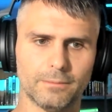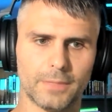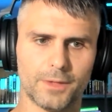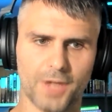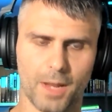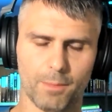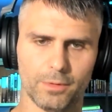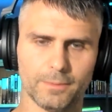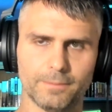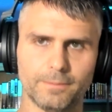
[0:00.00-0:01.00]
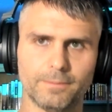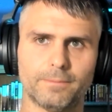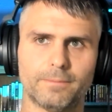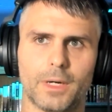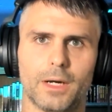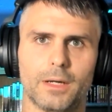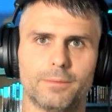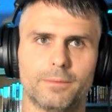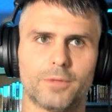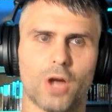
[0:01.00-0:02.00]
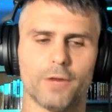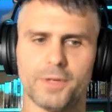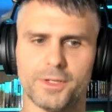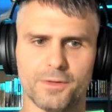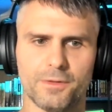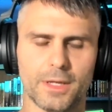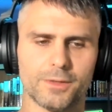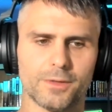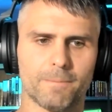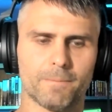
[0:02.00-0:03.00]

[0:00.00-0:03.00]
in the temple, carvings and things.